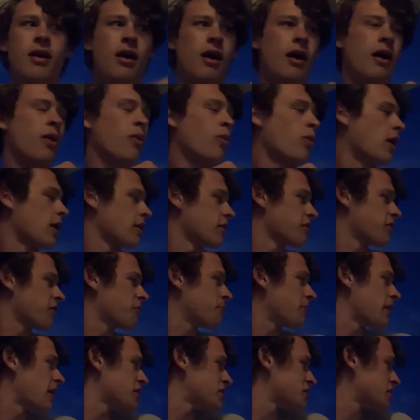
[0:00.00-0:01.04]
water
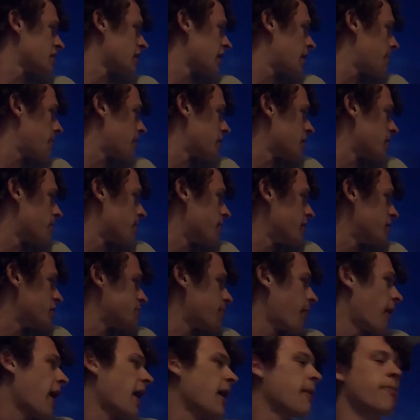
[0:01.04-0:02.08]
splashing up on the beach
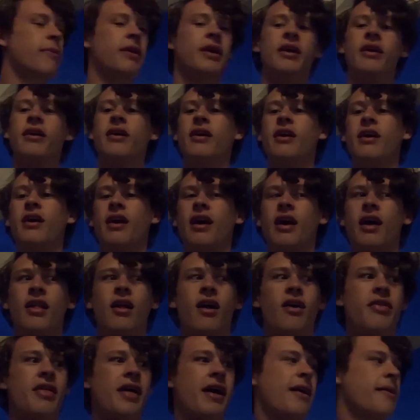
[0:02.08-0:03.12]
behind me and
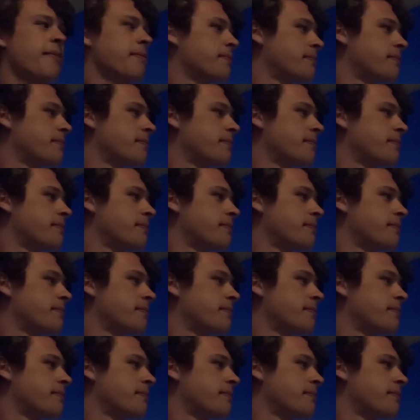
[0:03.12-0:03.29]
all that.